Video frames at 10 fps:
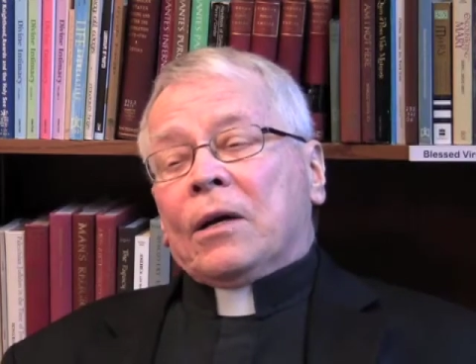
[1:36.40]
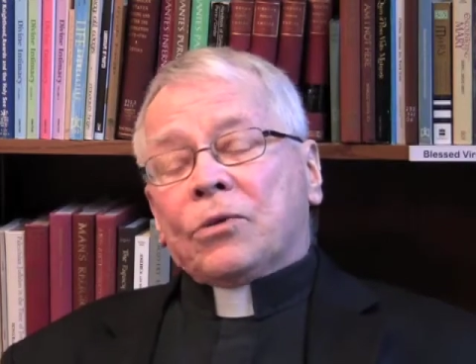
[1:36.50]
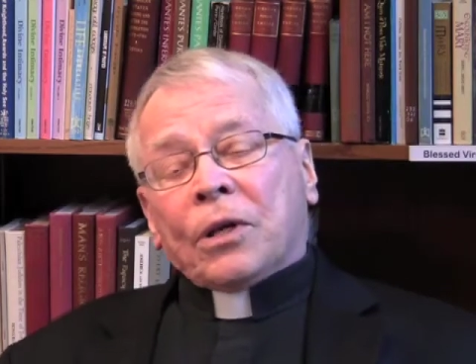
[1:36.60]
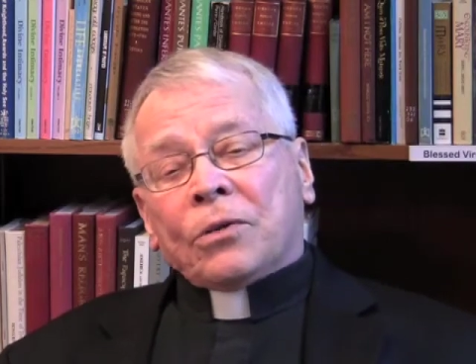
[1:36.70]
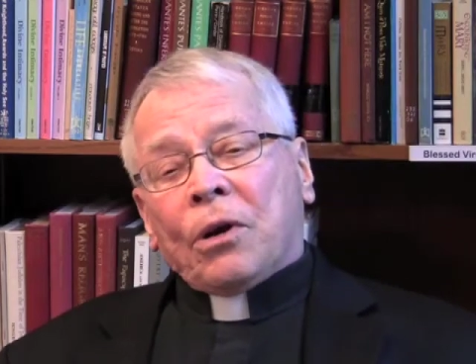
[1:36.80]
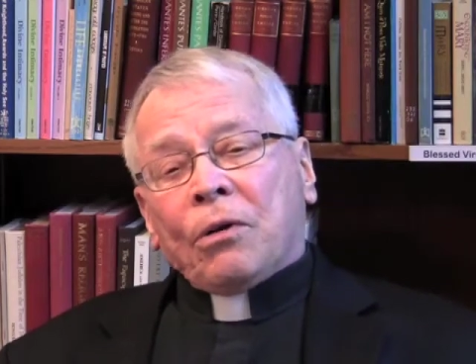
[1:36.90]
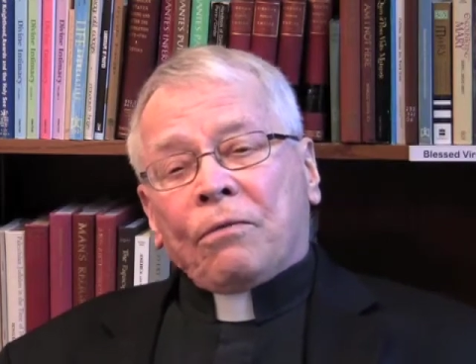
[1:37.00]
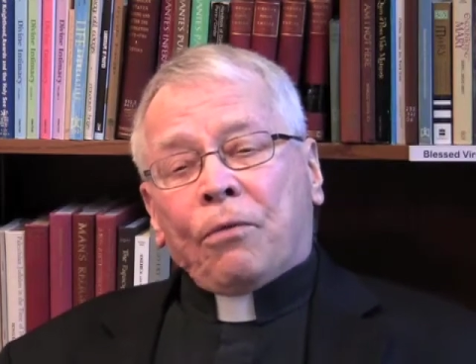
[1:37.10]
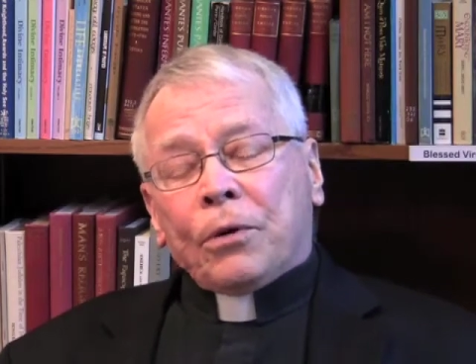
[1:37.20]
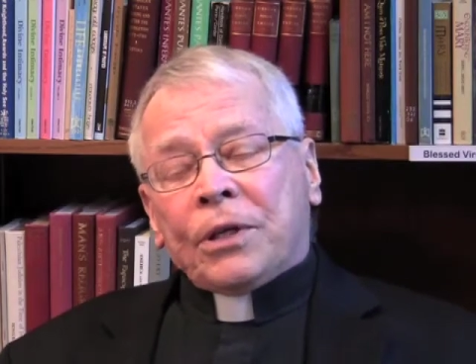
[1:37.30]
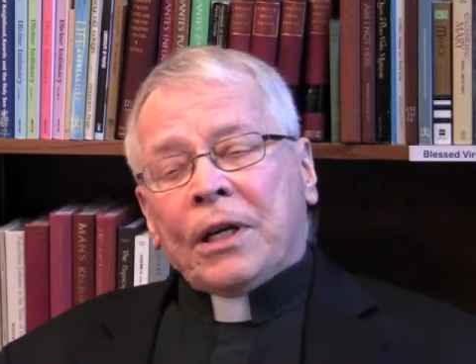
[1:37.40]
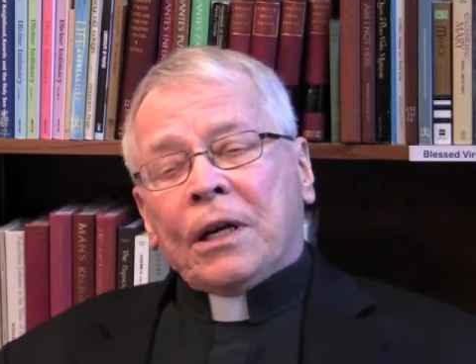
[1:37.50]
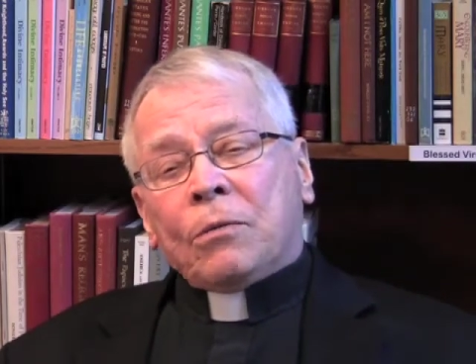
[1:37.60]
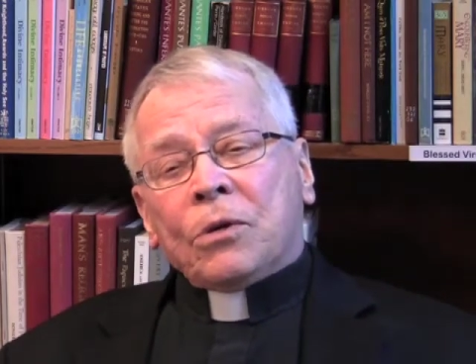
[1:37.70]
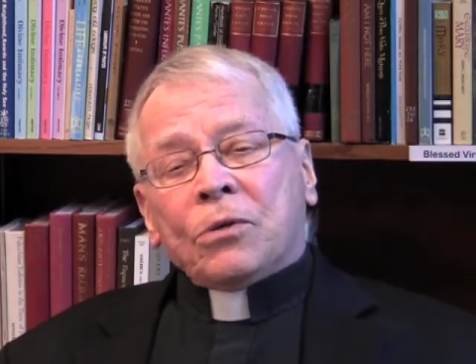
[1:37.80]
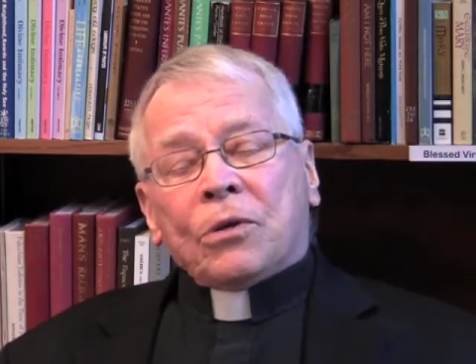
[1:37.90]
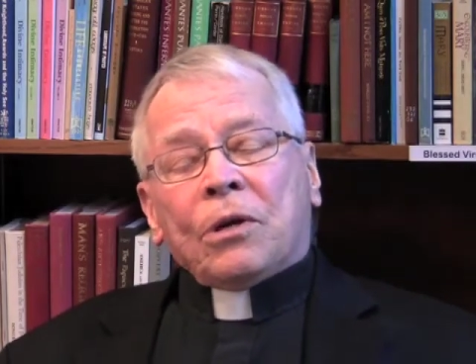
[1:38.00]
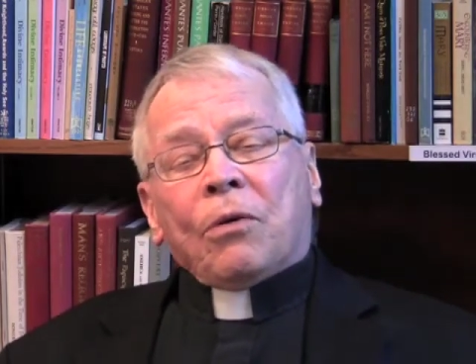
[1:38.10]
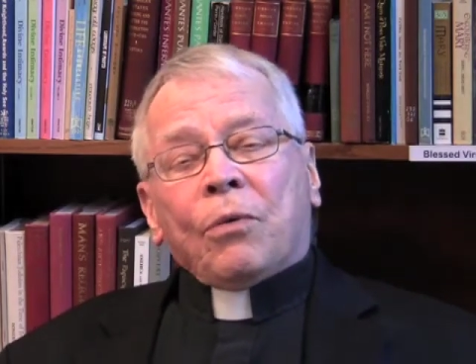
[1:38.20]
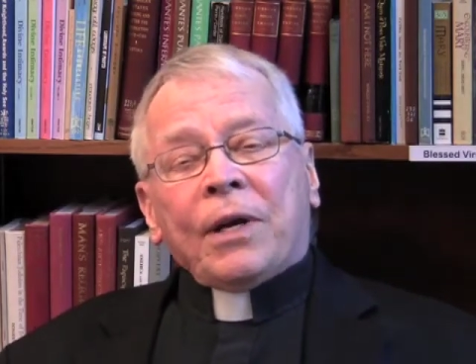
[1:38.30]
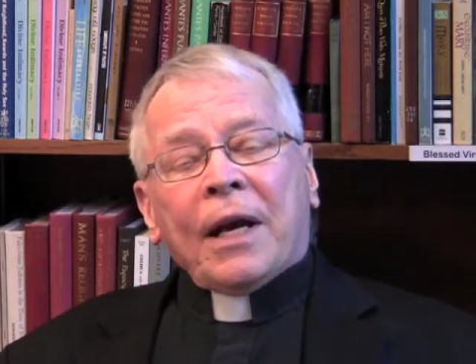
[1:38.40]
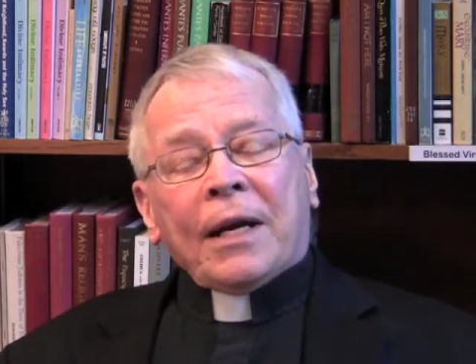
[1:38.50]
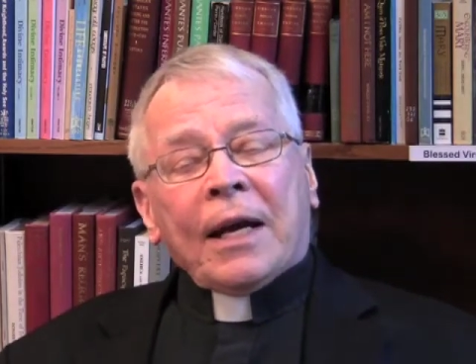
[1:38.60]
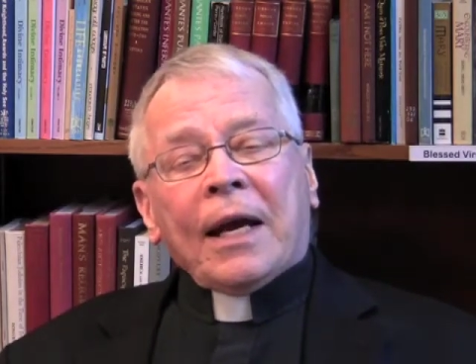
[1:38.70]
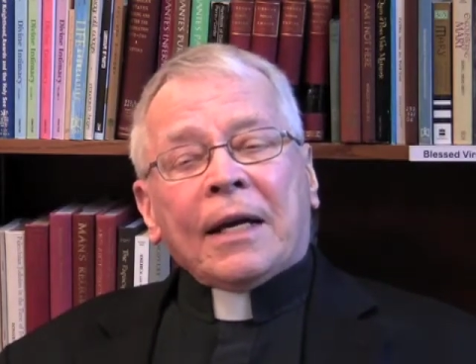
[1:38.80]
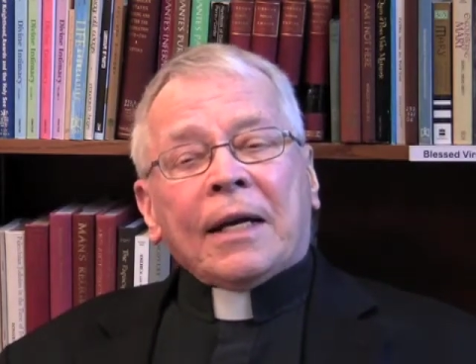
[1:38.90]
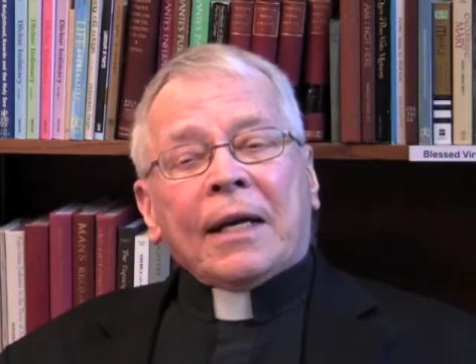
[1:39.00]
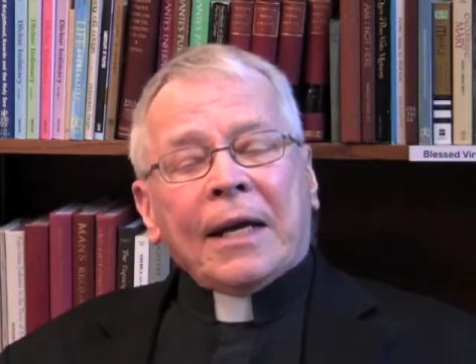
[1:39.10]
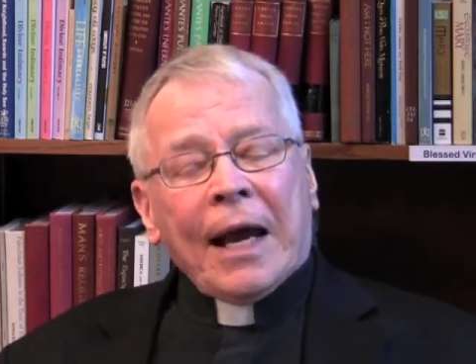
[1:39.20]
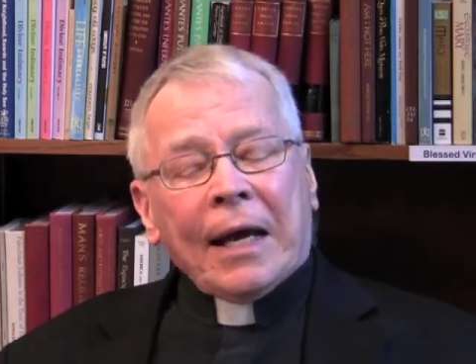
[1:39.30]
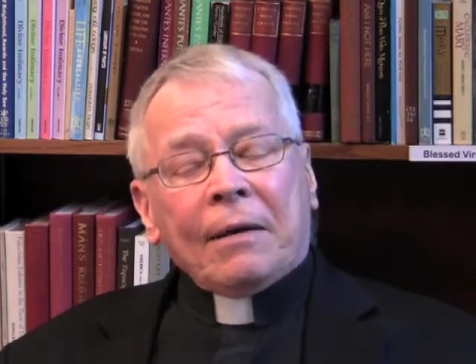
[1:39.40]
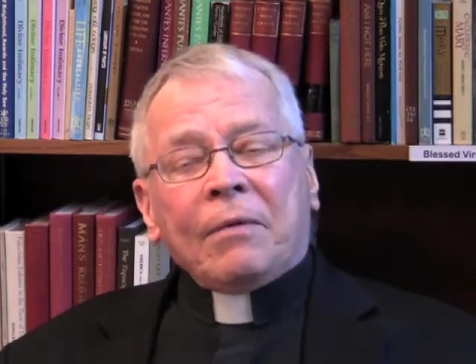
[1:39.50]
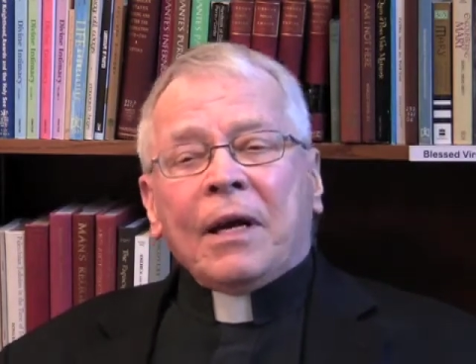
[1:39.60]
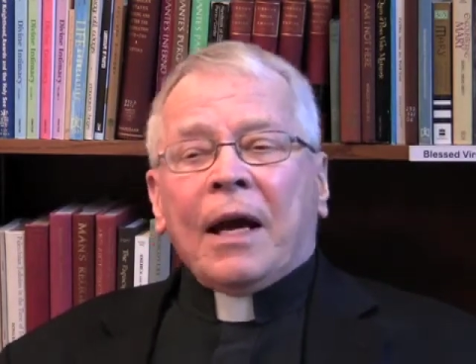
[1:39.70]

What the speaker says: 614, it was rededicated again.